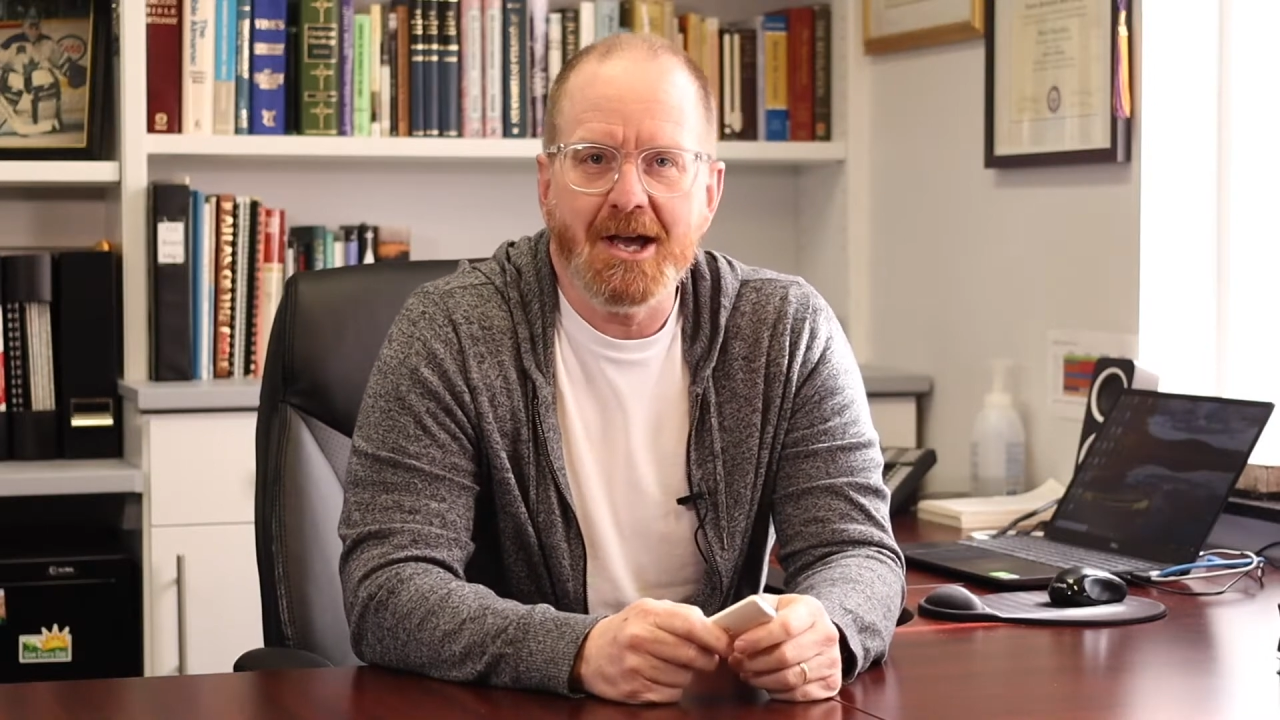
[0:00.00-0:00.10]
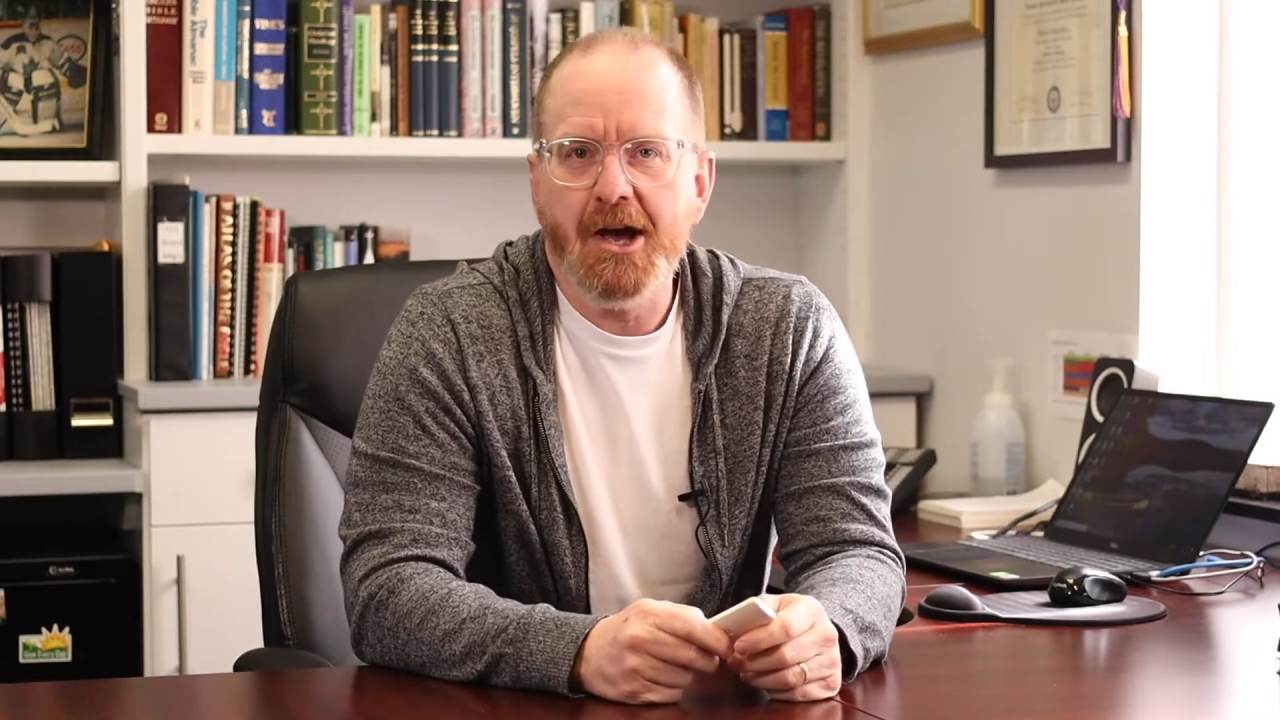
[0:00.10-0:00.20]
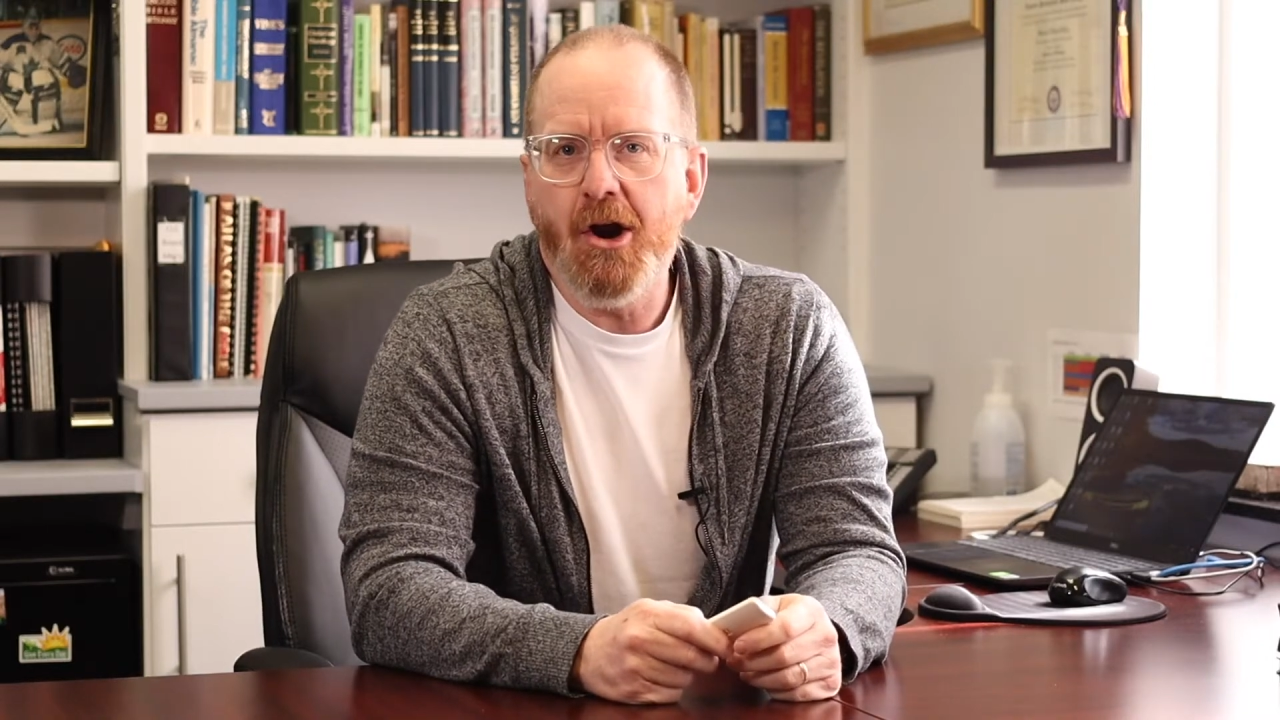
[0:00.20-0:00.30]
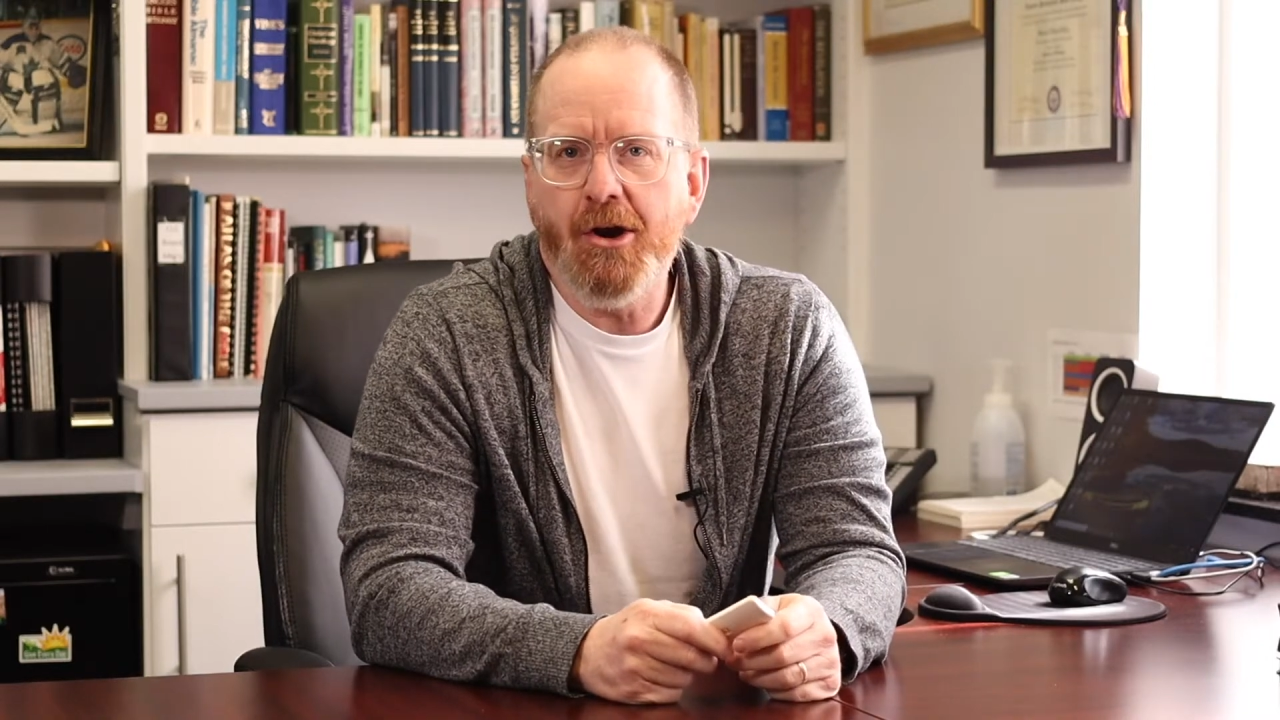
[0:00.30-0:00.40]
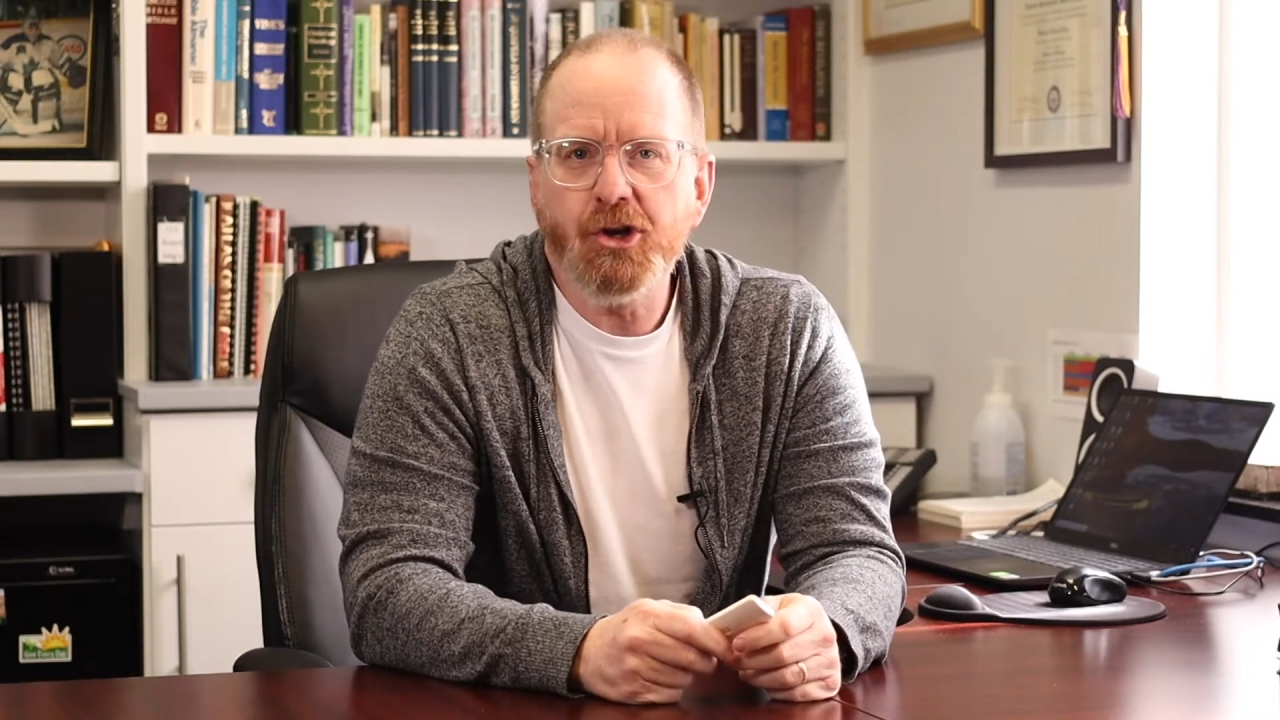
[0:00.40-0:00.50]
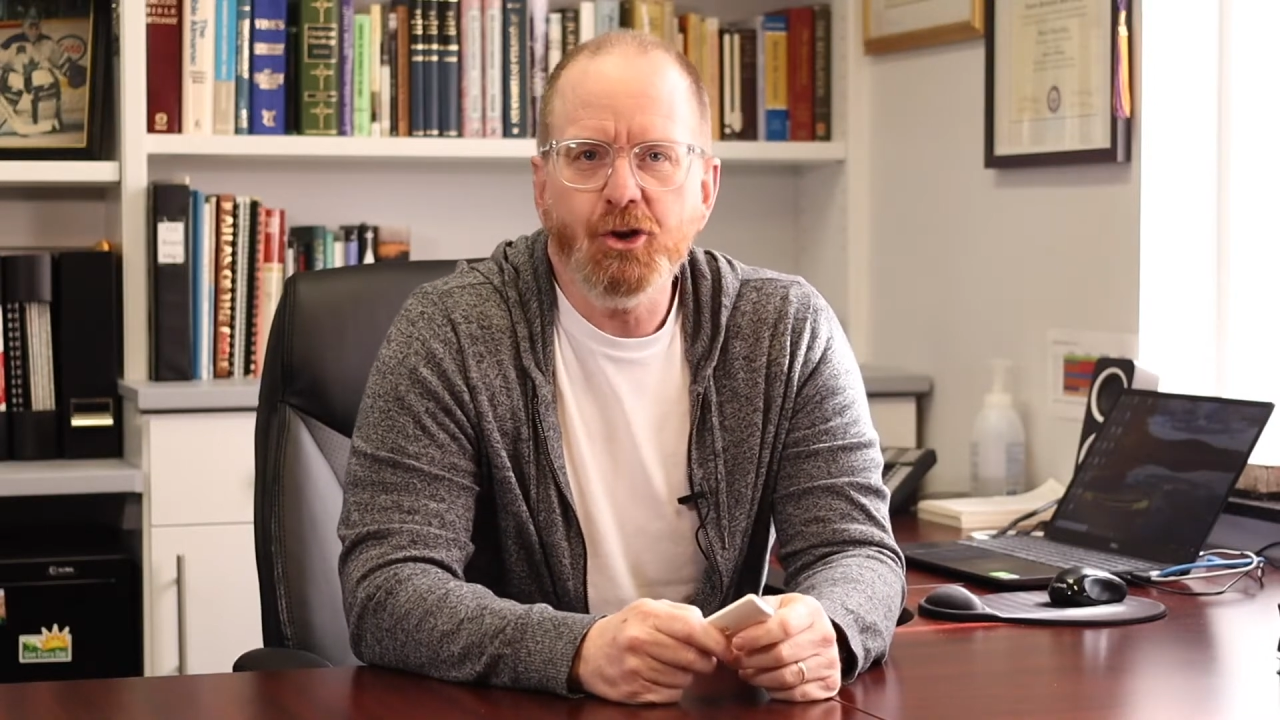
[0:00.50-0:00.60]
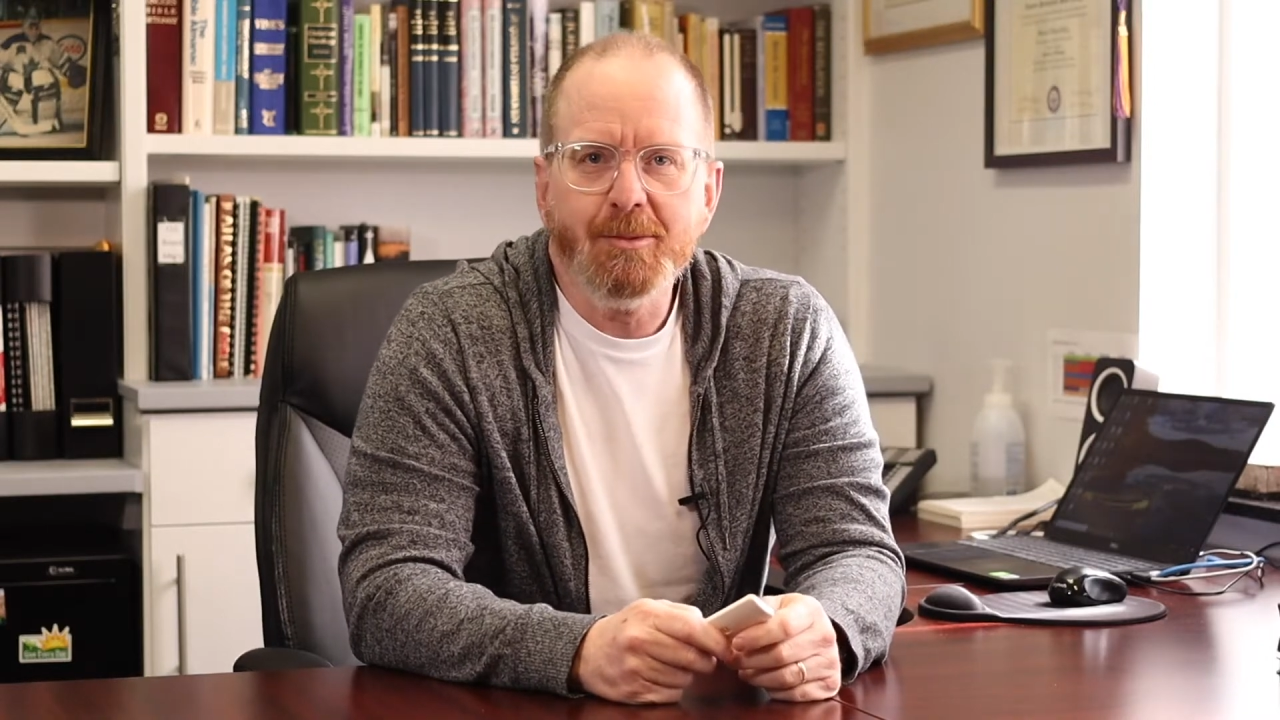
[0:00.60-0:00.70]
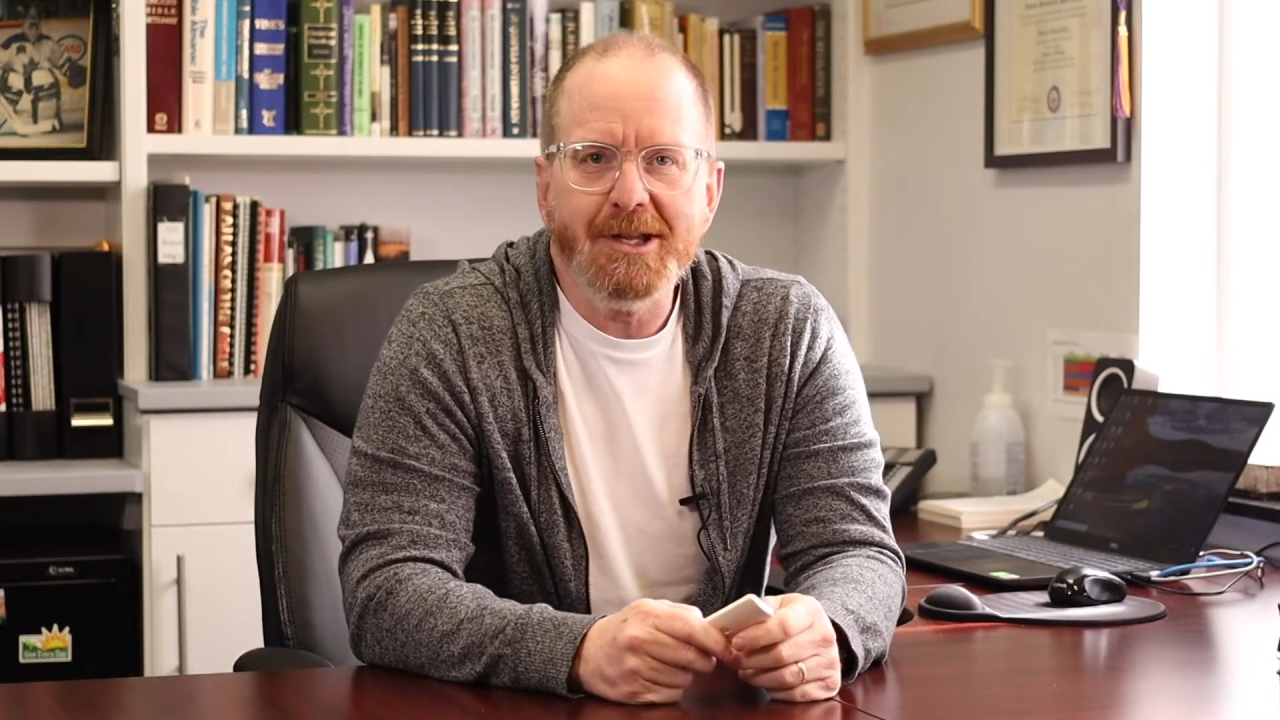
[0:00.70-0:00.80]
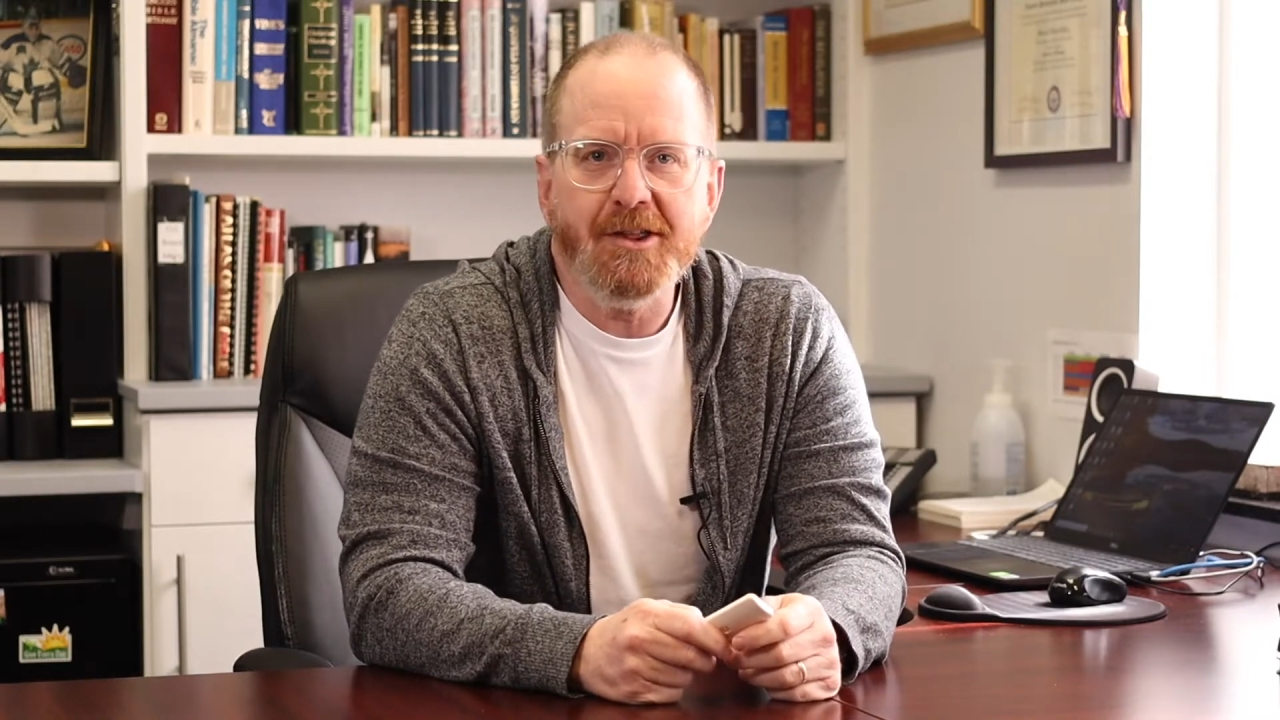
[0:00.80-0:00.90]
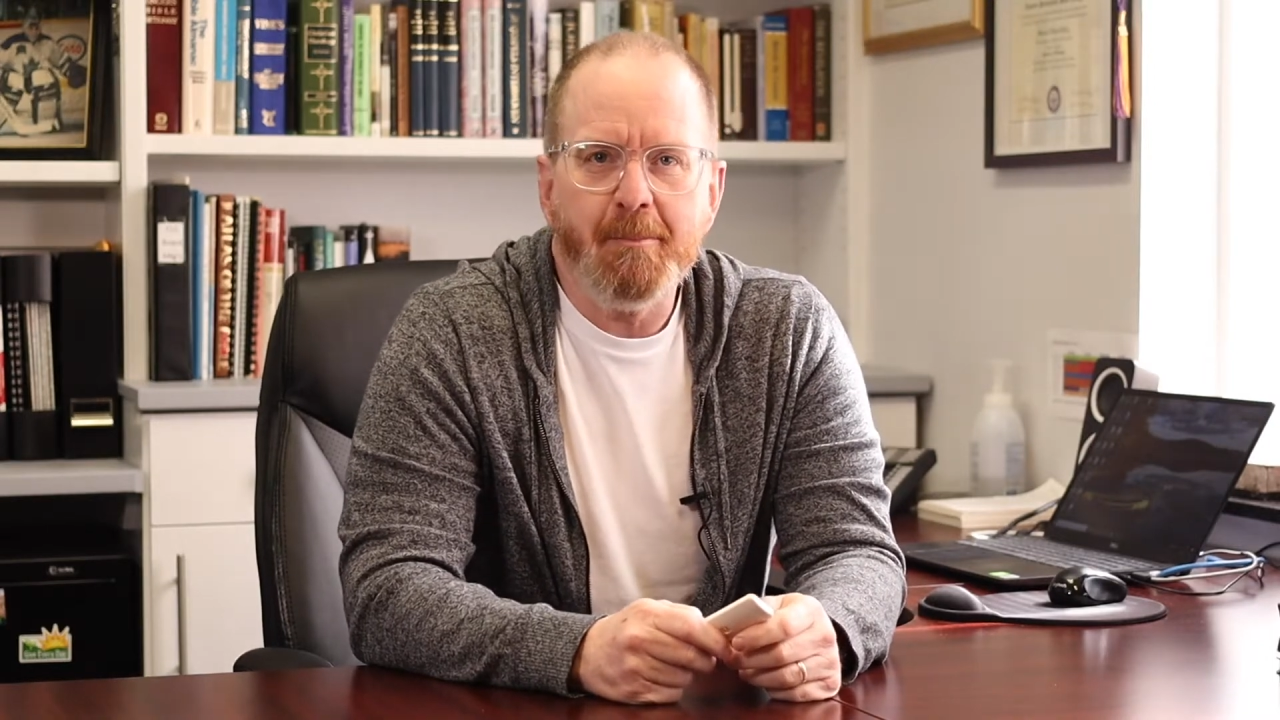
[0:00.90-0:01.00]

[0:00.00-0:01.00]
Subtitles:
unarguably